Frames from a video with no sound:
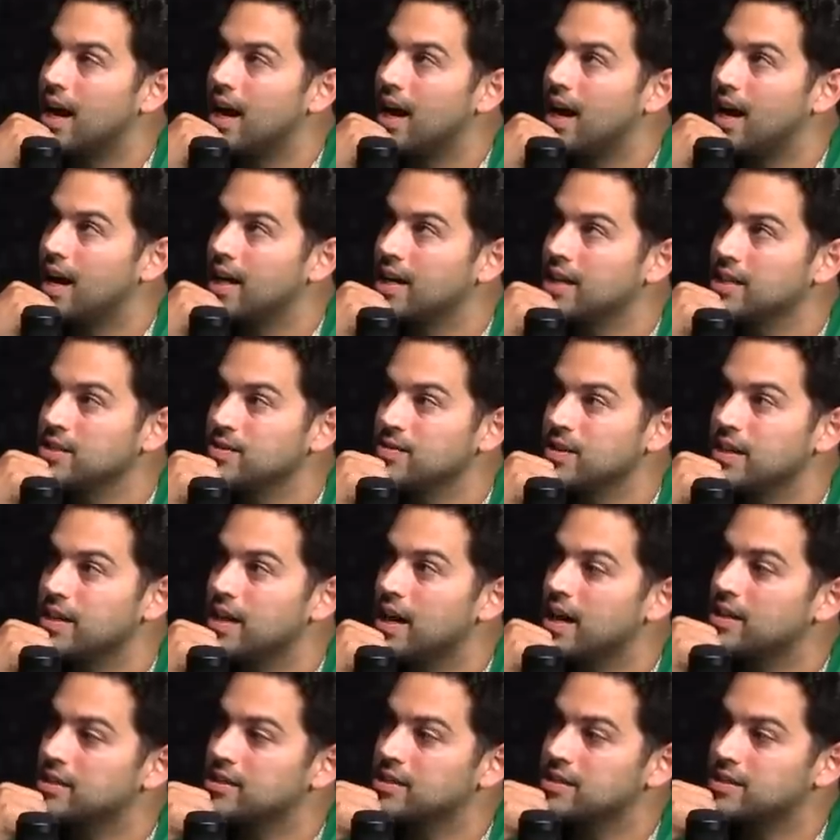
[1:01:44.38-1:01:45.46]
I guess right now,
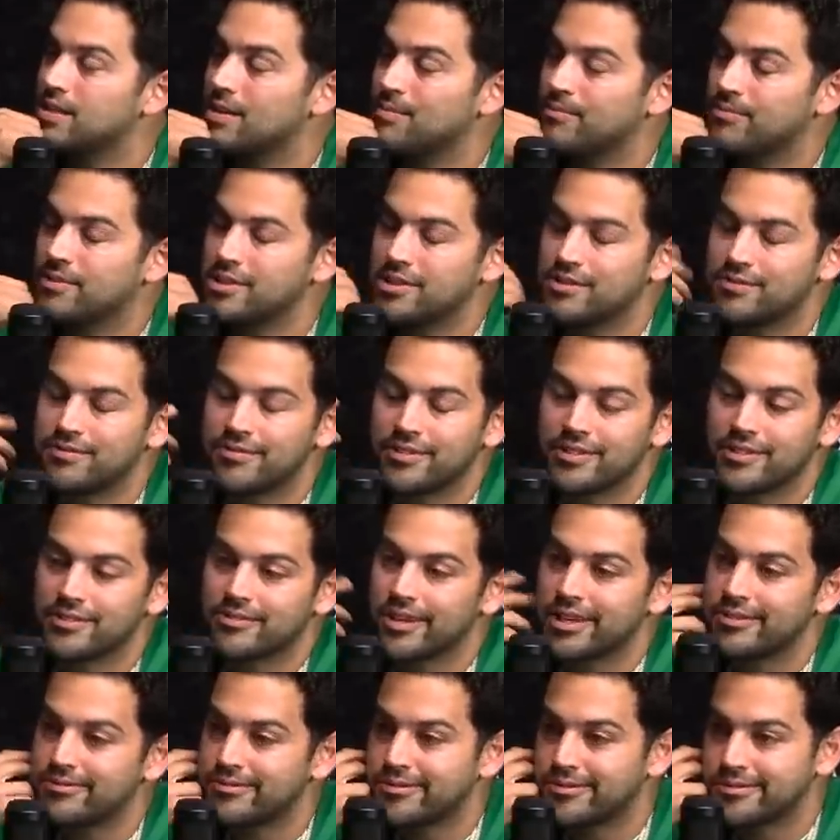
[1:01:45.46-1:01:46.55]
I just I'm just feeling
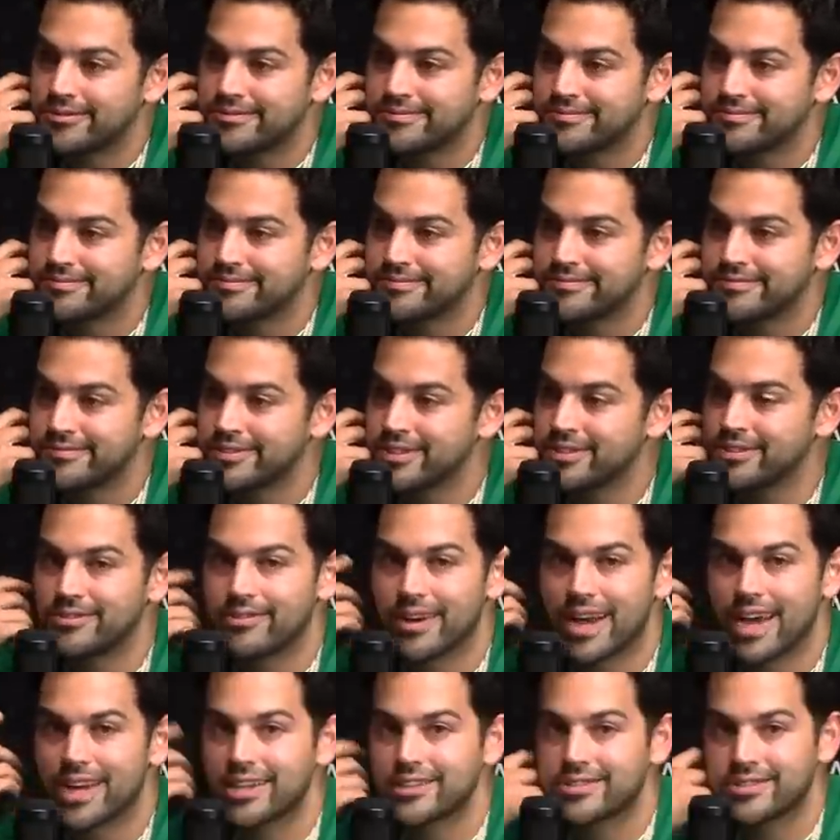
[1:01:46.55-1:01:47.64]
grateful, feeling
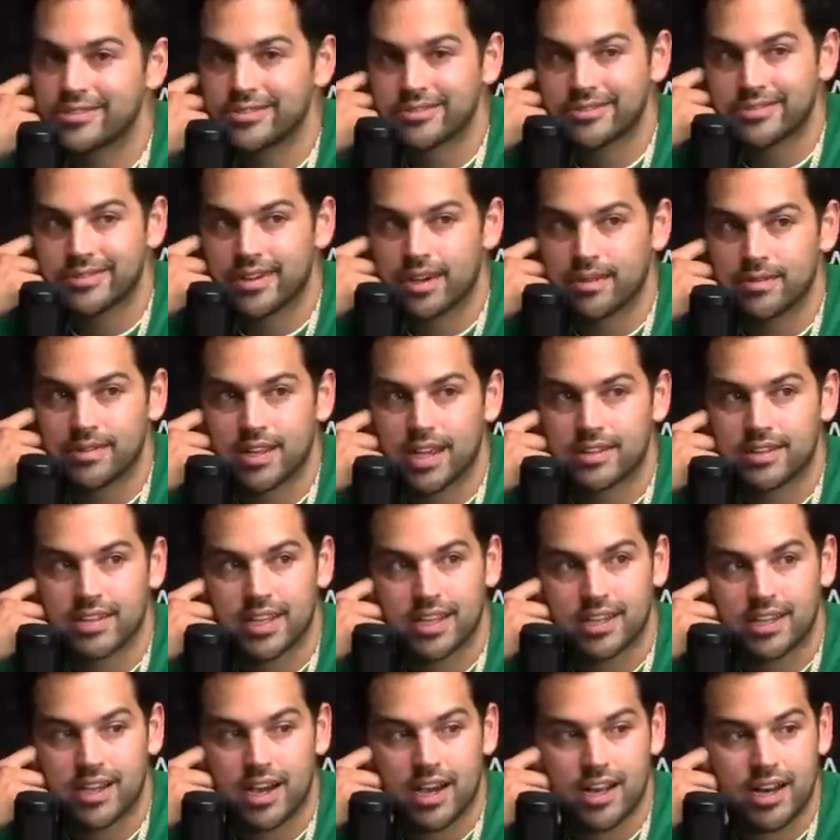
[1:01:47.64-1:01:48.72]
gratitude. I, I
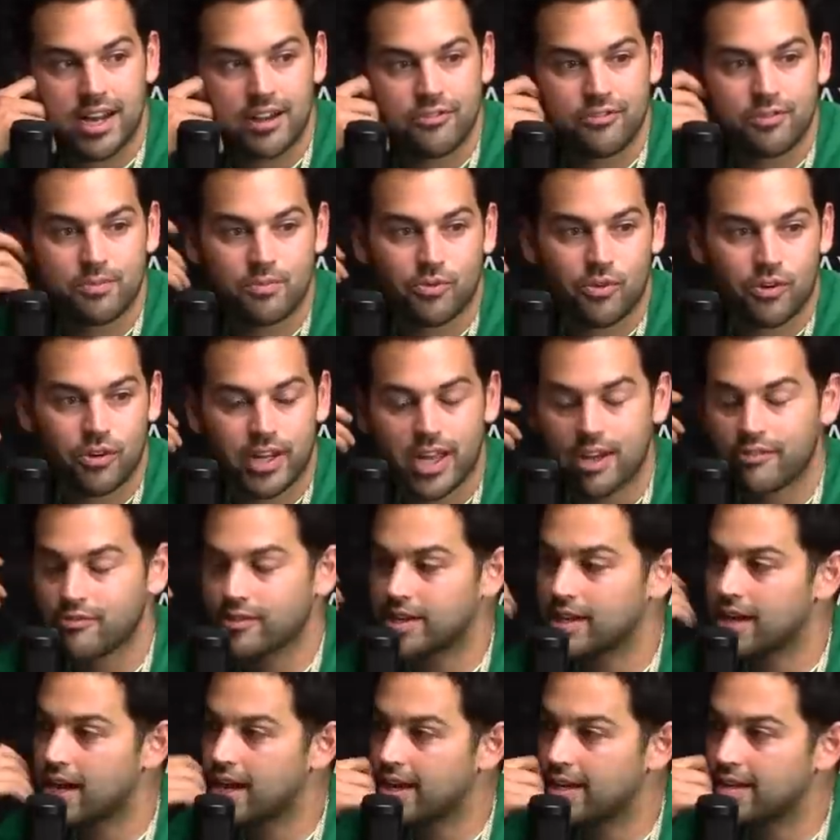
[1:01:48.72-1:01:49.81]
thank God every morning, every
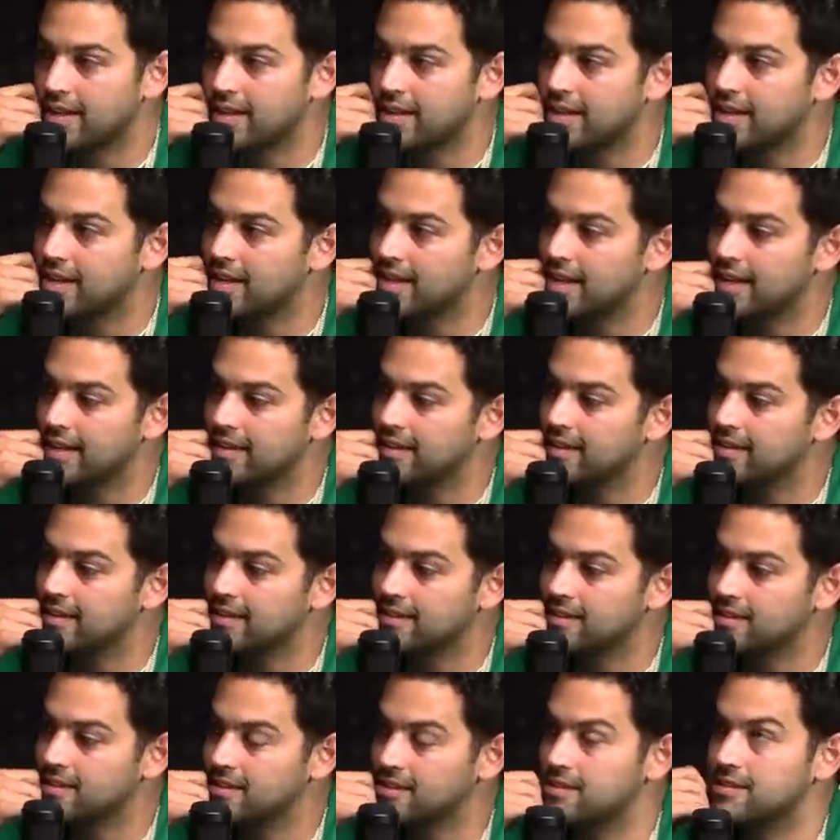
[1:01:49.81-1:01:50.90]
night. Like,
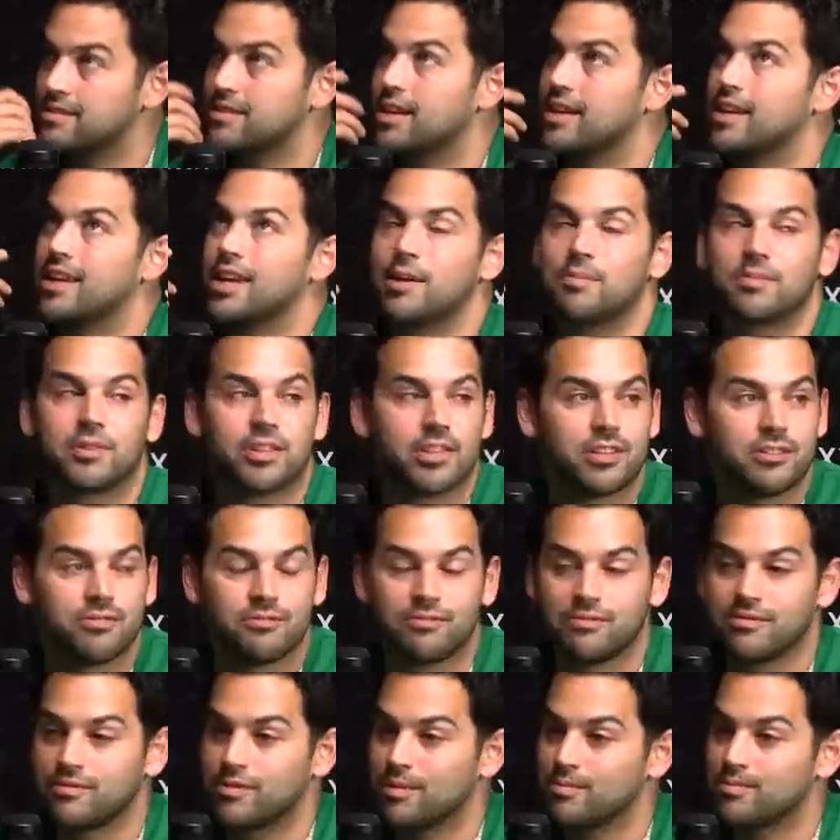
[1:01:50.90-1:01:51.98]
just I can't believe
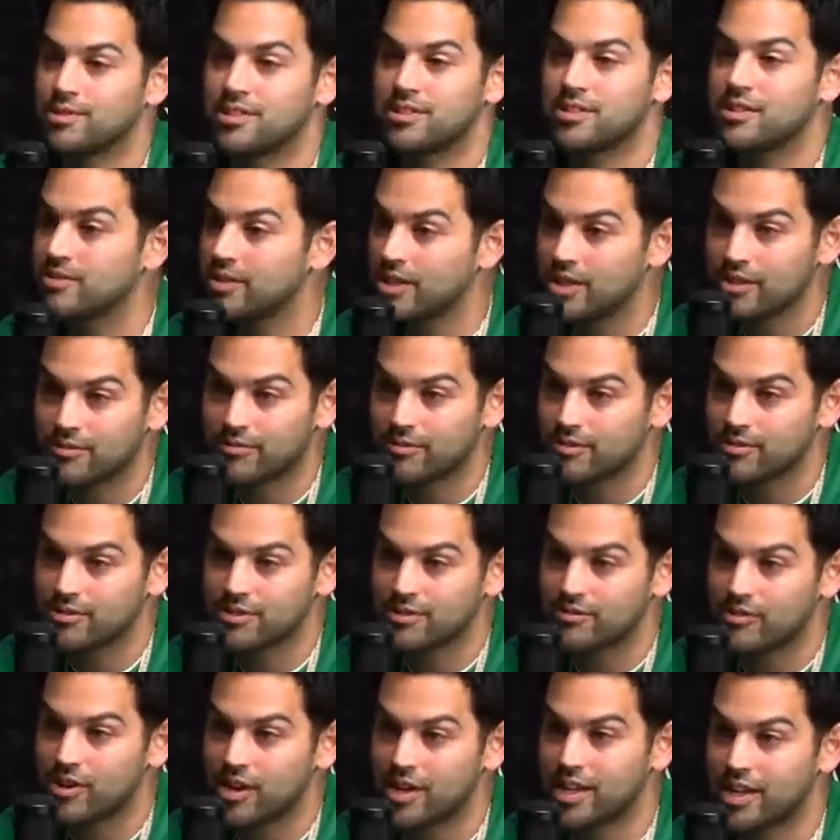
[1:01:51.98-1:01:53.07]
still here. First
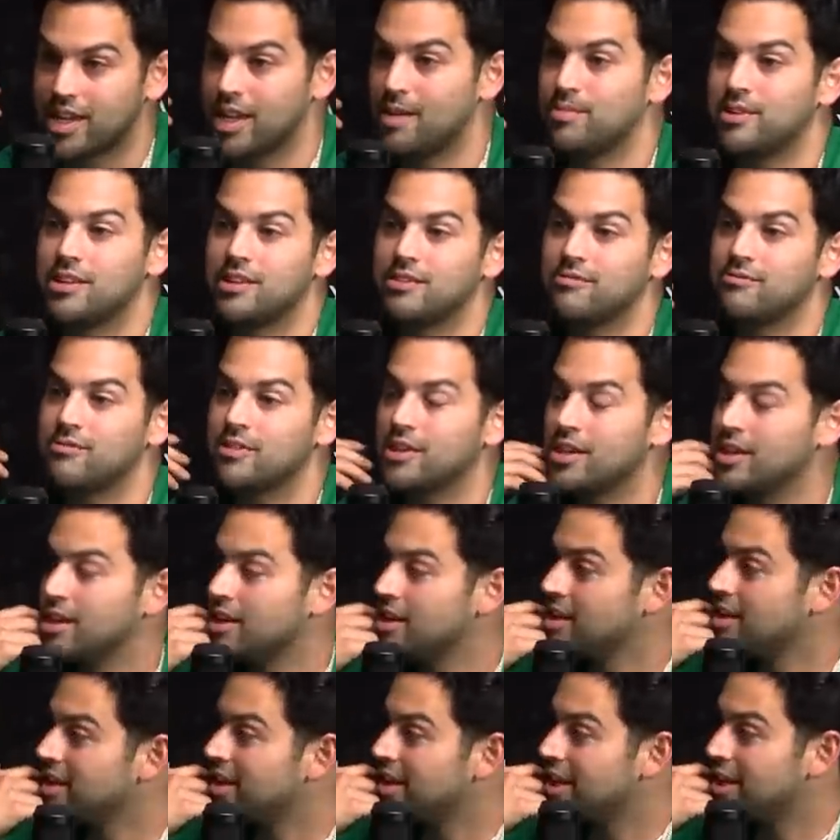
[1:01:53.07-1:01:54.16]
of all, I can't believe.
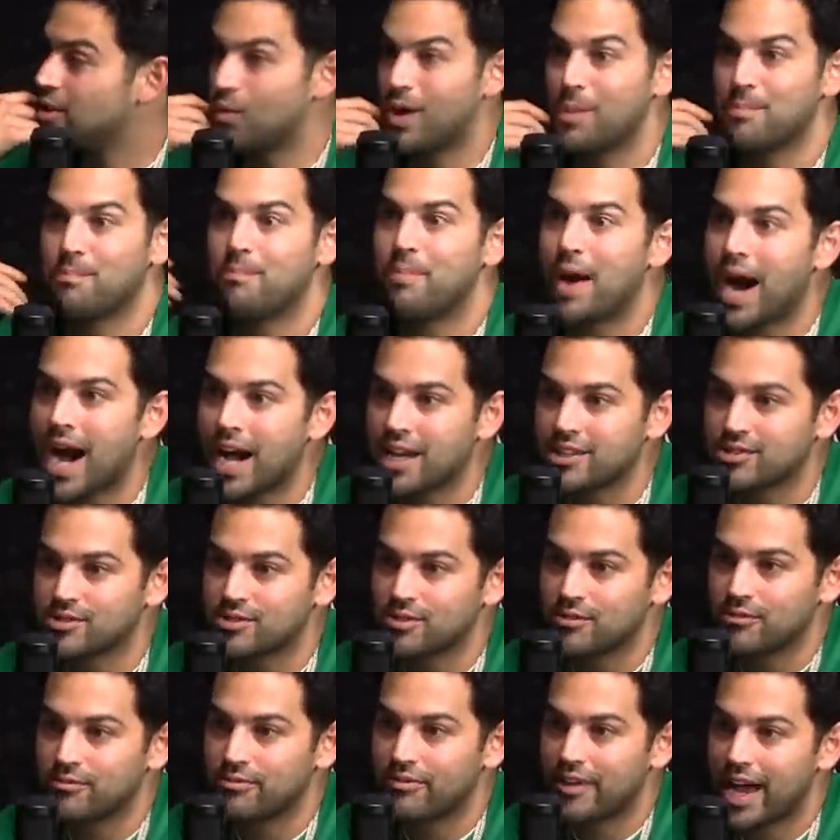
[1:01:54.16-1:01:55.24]
Amen. It went by so
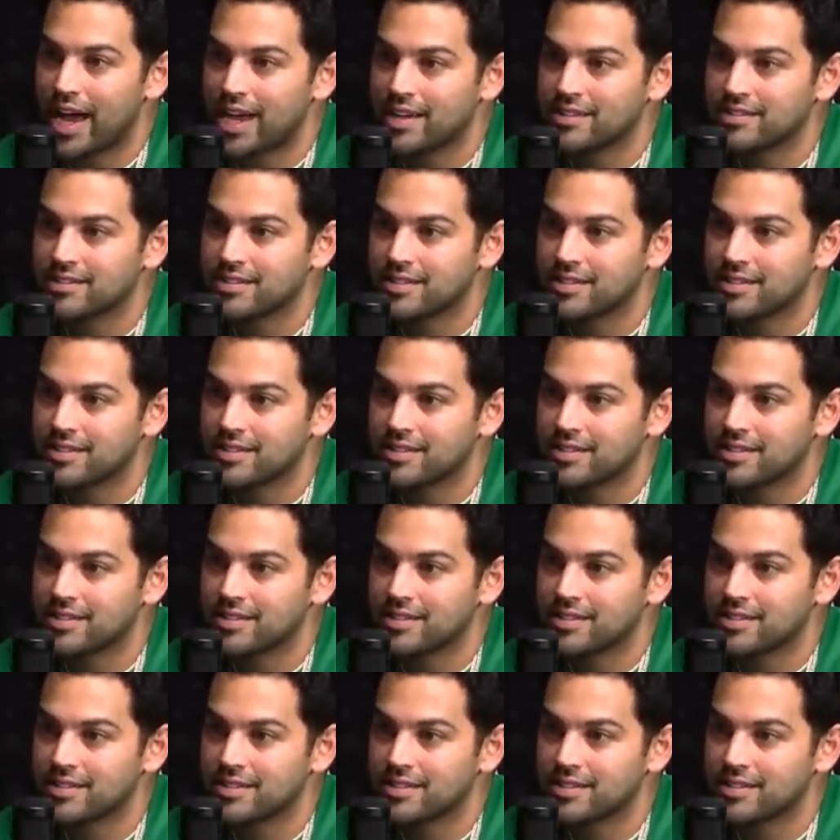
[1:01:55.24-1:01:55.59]
fast.